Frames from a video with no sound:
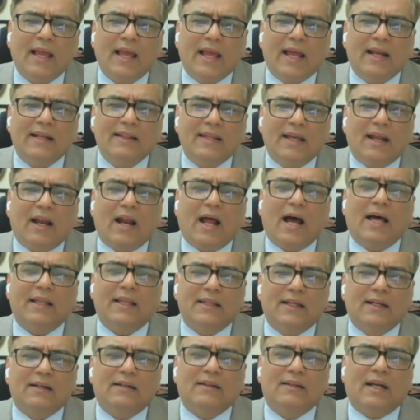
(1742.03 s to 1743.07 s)
And they
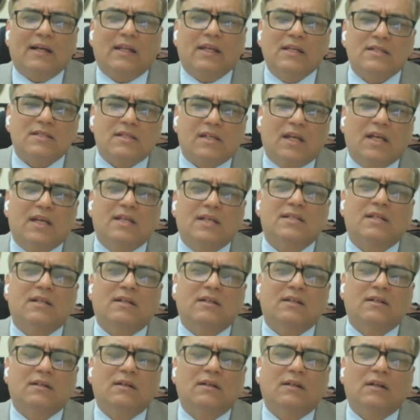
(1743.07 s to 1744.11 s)
rather that he stays
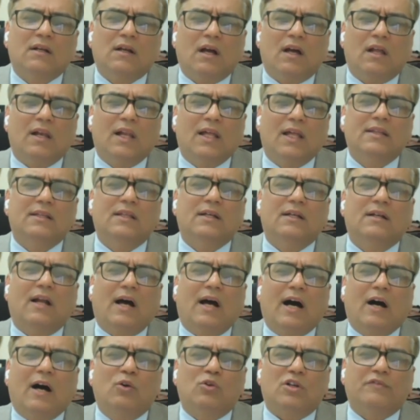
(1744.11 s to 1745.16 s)
in London
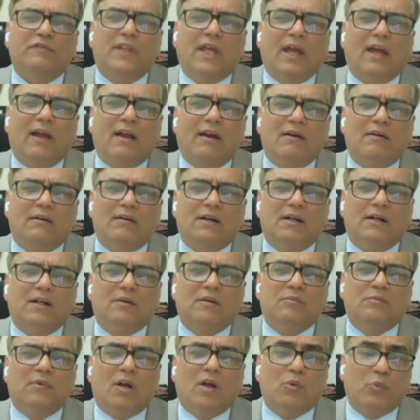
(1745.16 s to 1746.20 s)
out of their
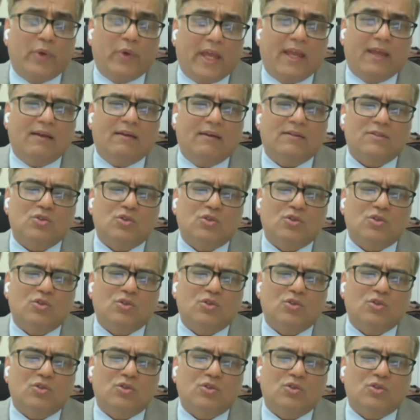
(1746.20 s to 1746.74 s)
uh, way mm.